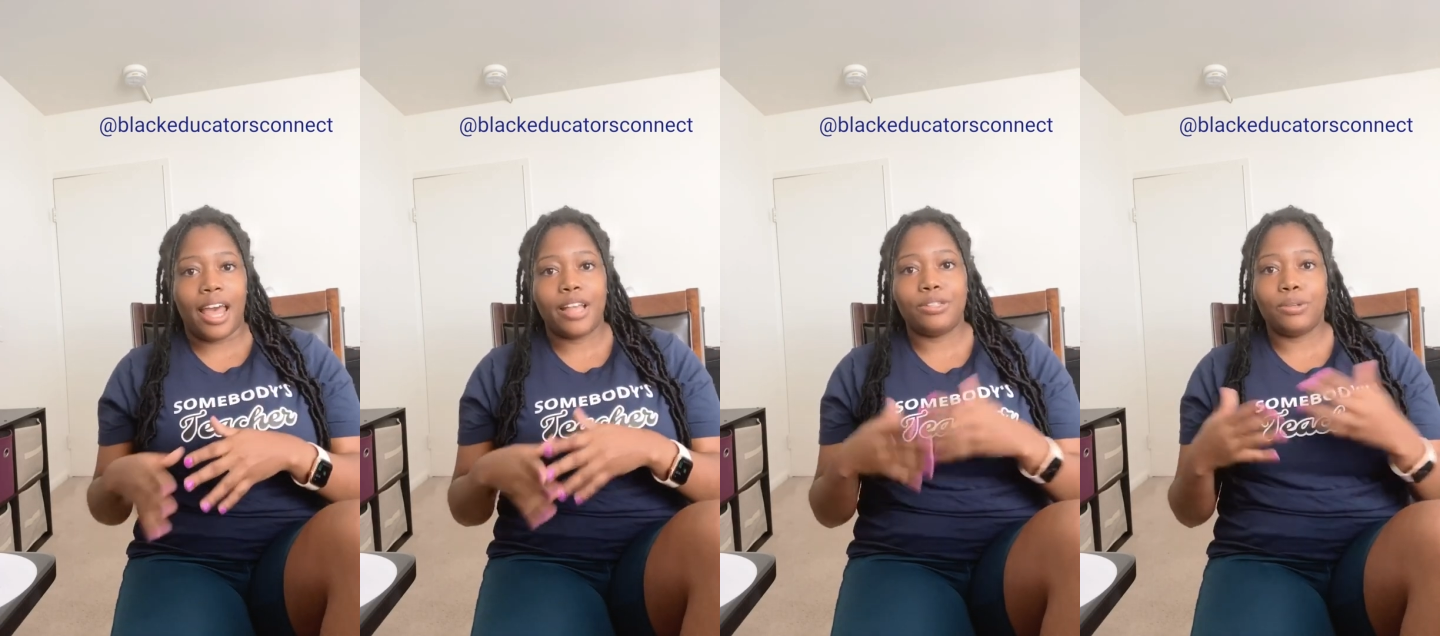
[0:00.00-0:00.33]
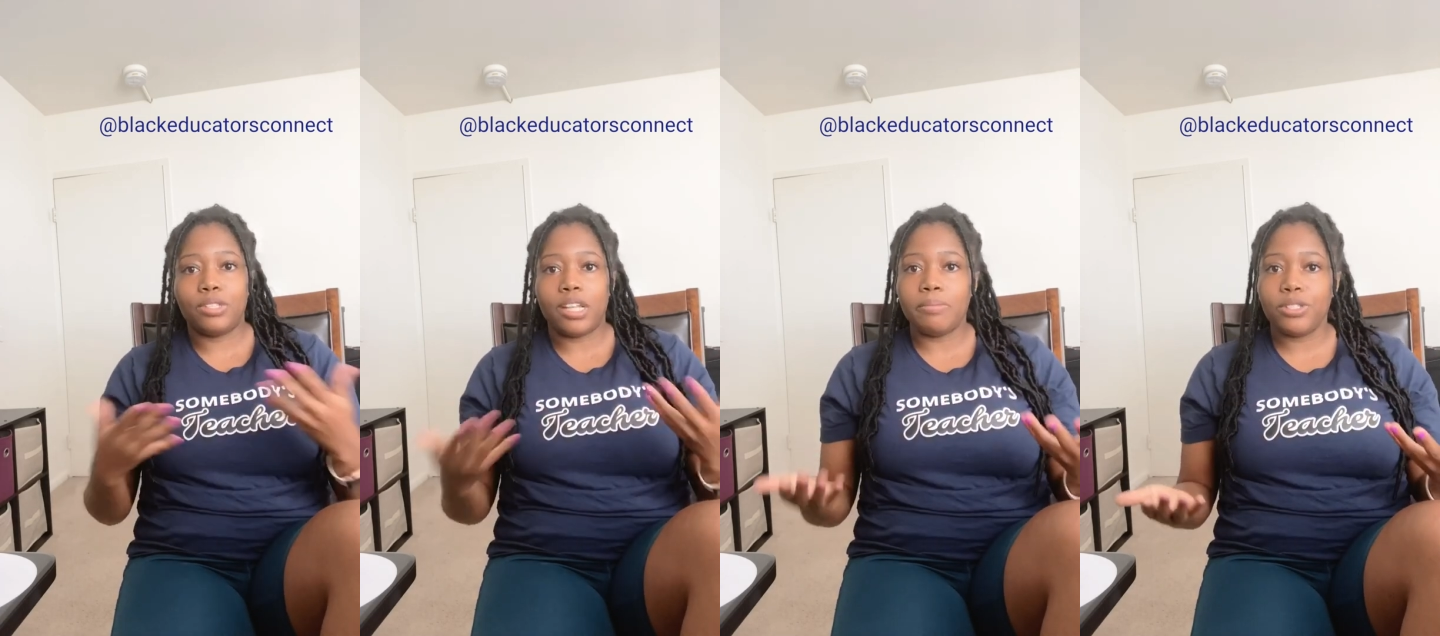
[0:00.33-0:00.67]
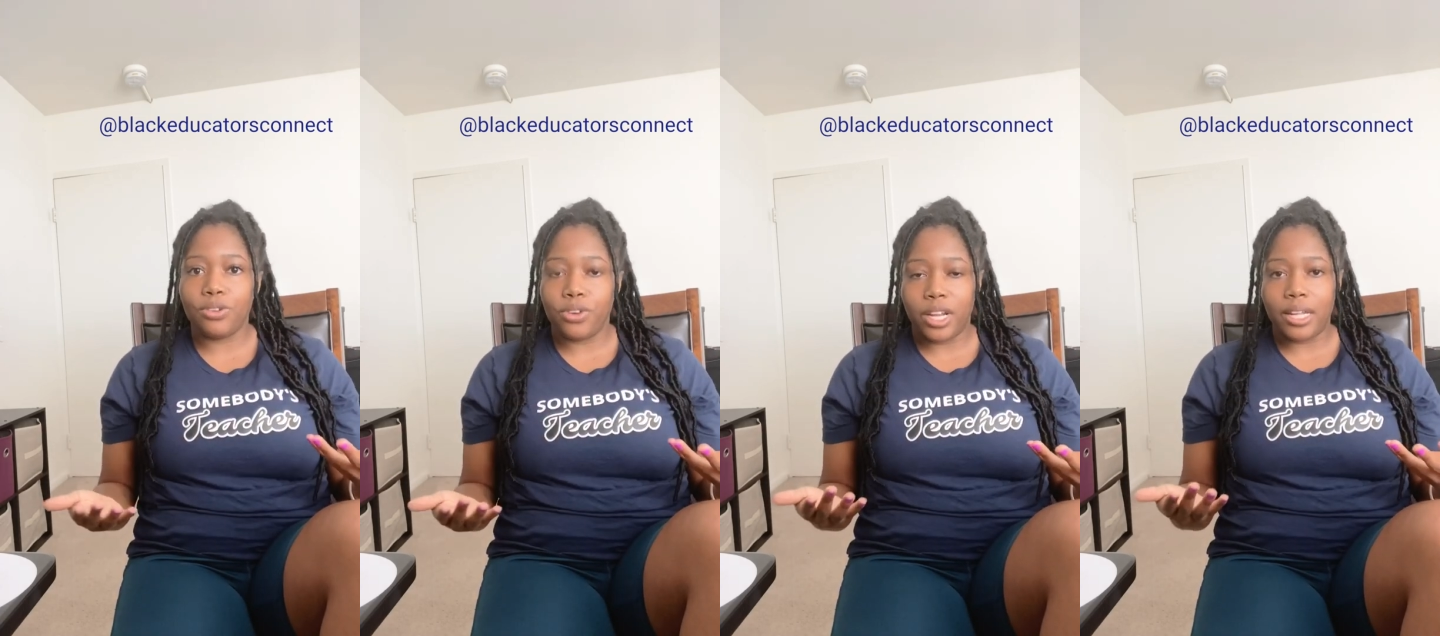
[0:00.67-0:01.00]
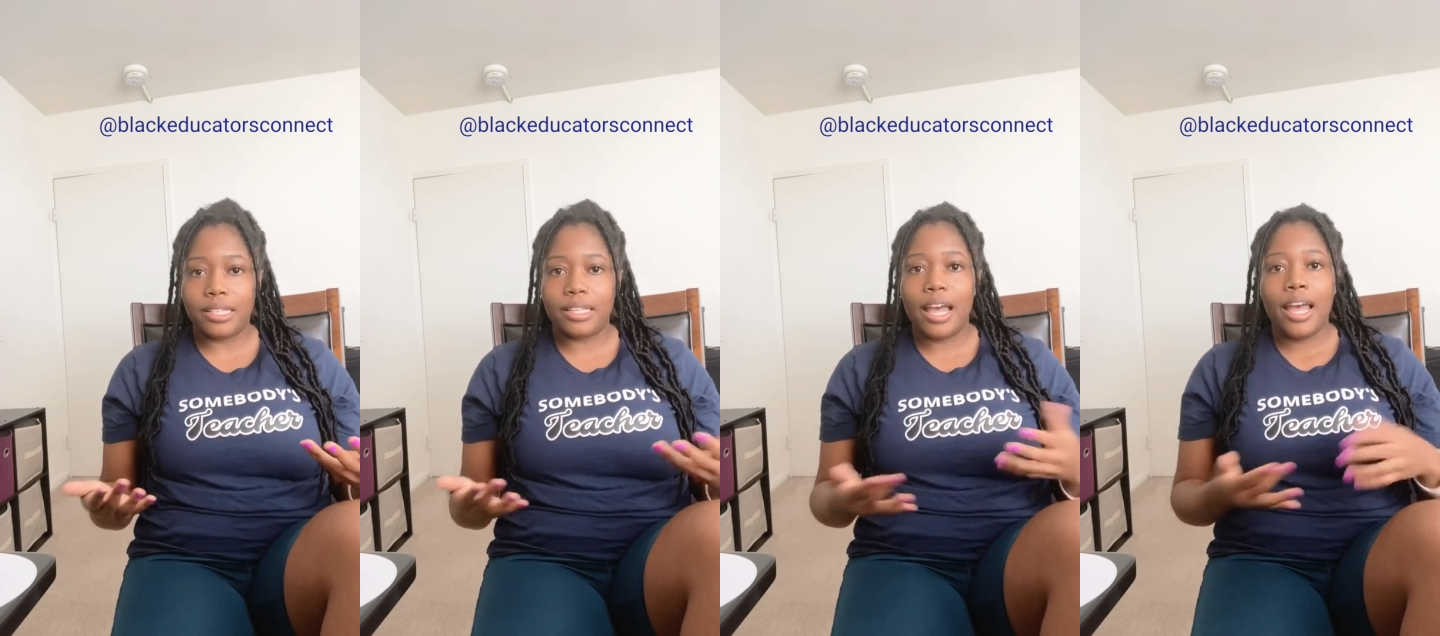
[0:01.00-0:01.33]
So some
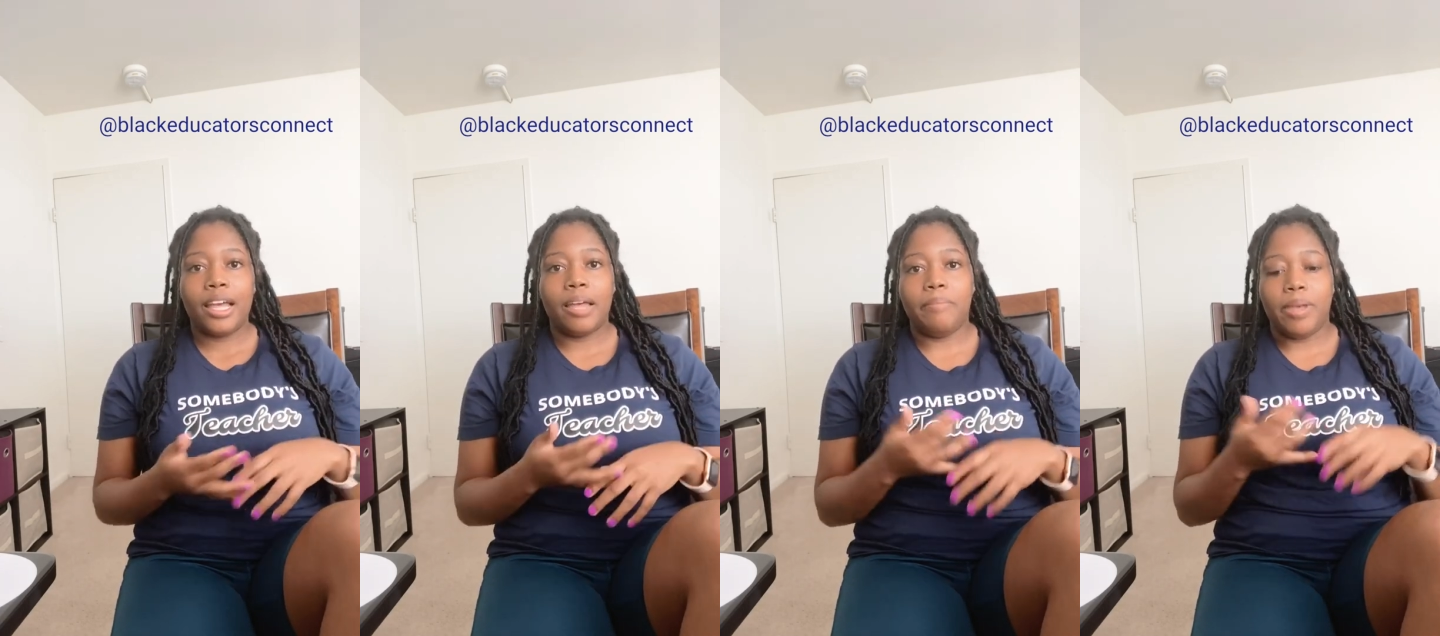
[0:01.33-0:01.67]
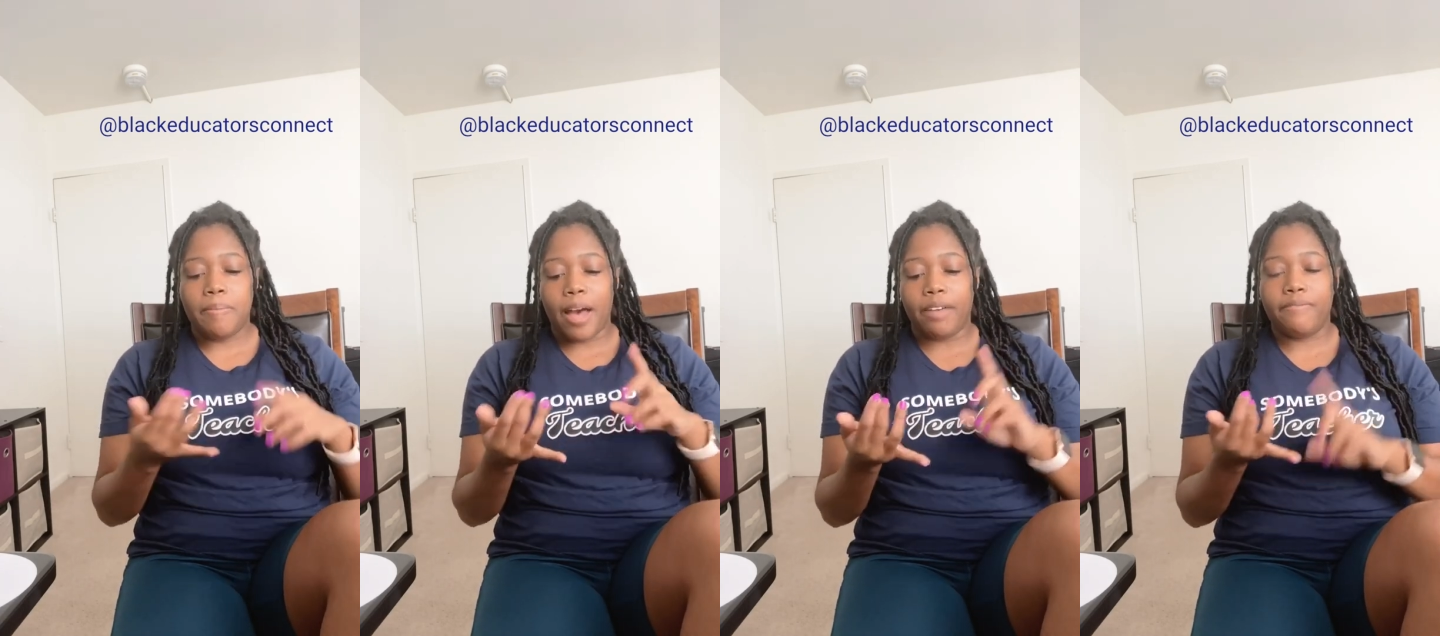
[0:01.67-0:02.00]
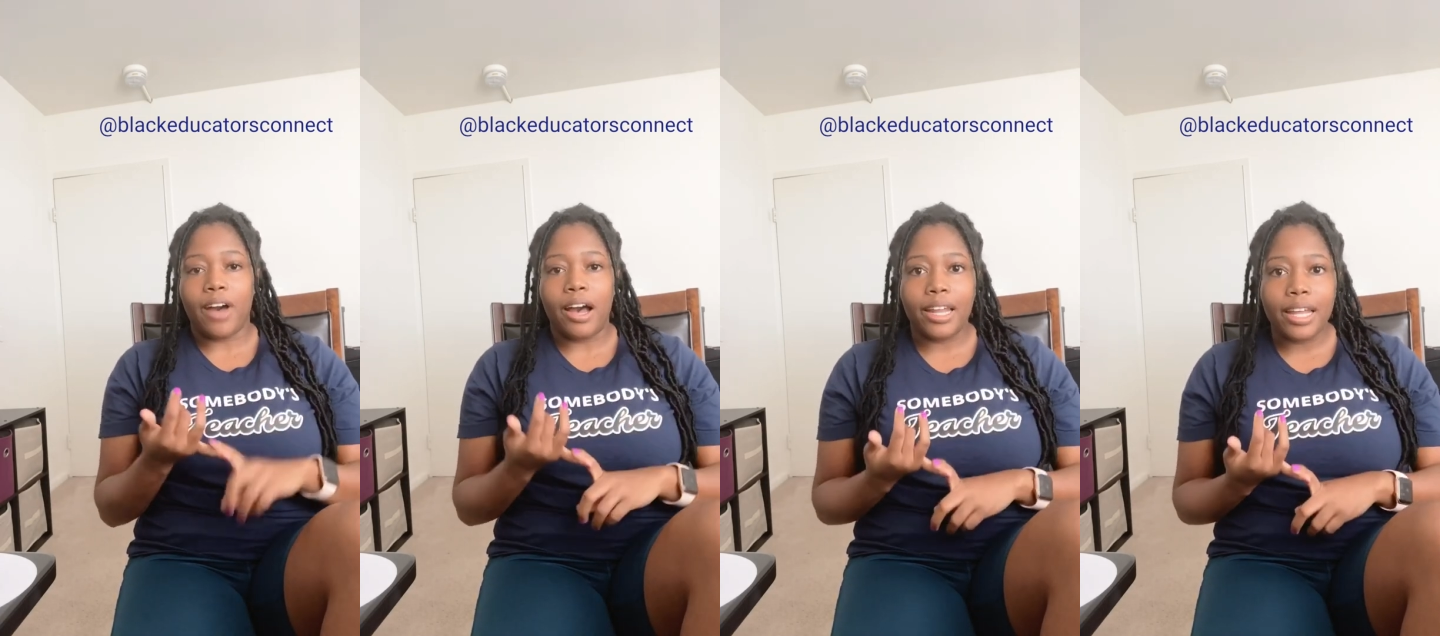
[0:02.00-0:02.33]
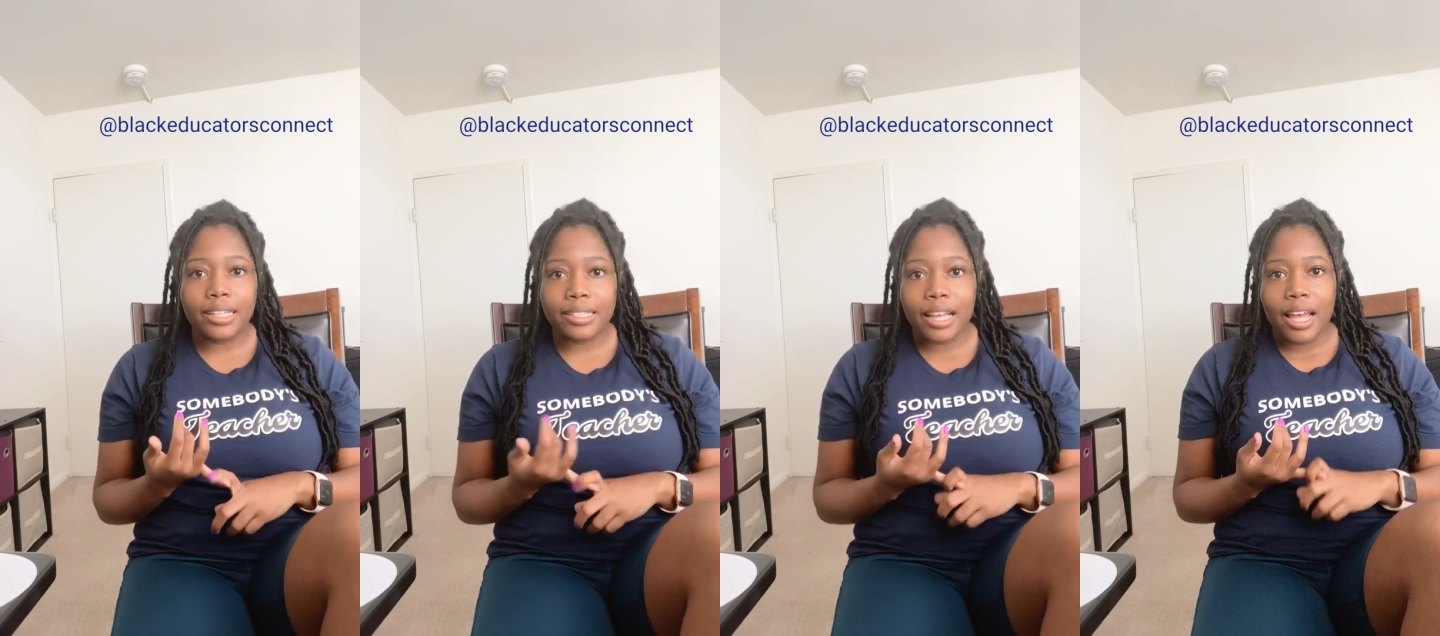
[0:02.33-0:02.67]
sortings can be by phonics,